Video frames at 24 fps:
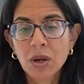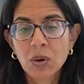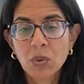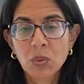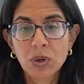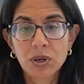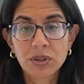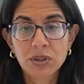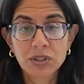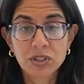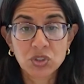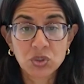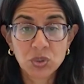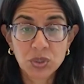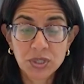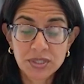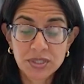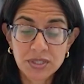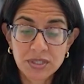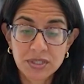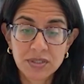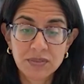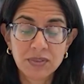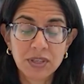where the
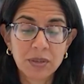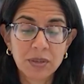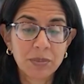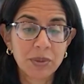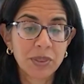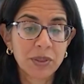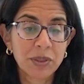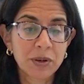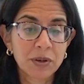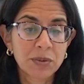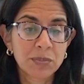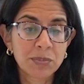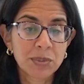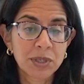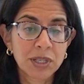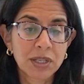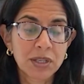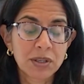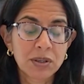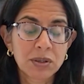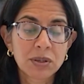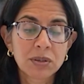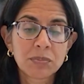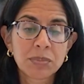choices of chemotherapy
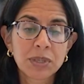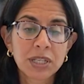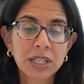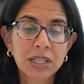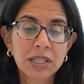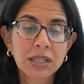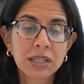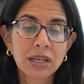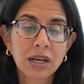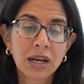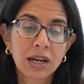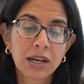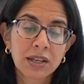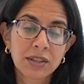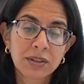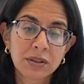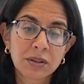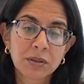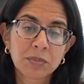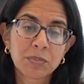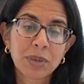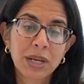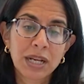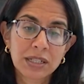could be
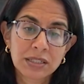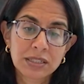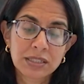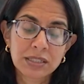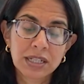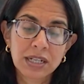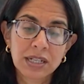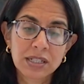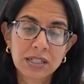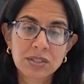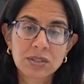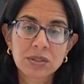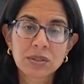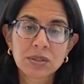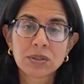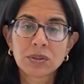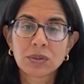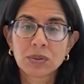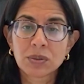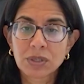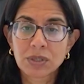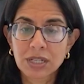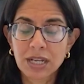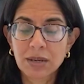either paclitaxel
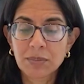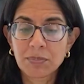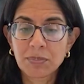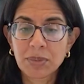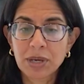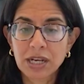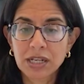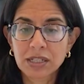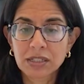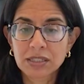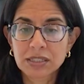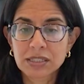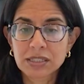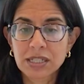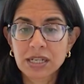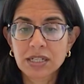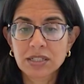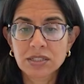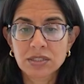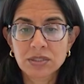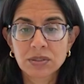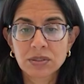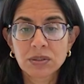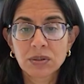or
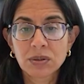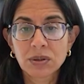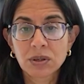nab-paclitaxel